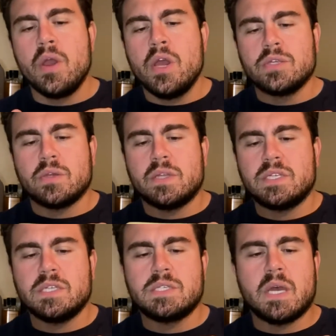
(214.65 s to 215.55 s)
So this
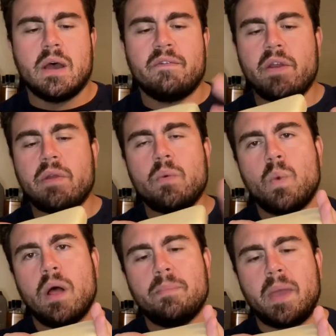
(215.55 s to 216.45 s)
is a very
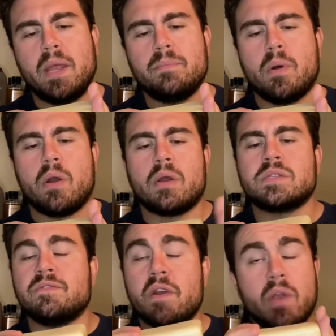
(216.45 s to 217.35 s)
well-made bar. It's a
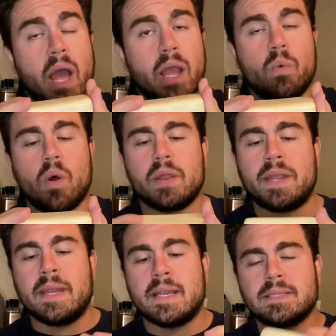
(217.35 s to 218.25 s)
very high quality
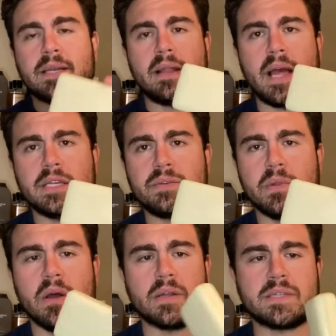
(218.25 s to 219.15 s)
and it is going to last you a
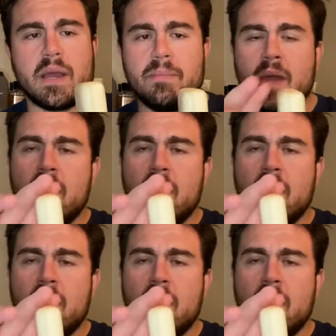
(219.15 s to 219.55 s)
long time.